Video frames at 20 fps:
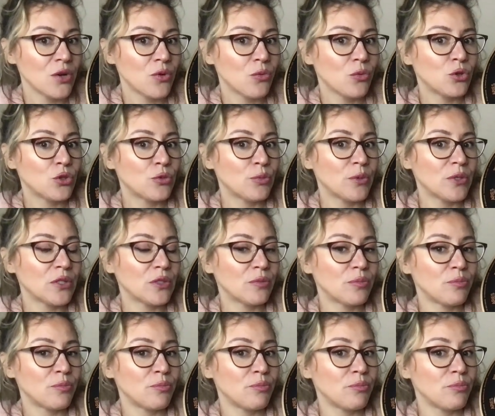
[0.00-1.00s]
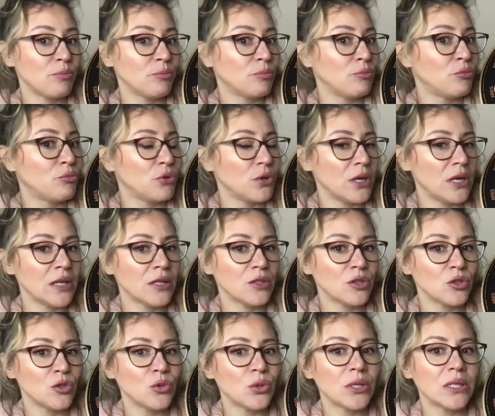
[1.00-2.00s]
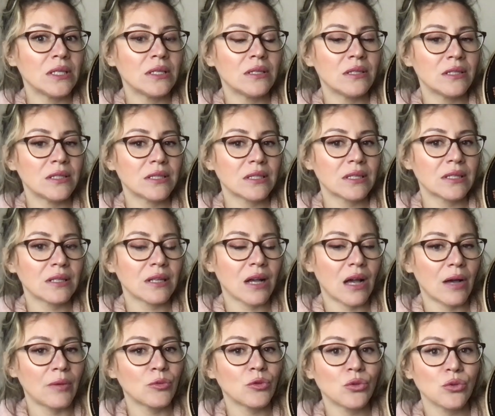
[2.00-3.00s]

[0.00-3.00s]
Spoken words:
which means brilliant new ideas can come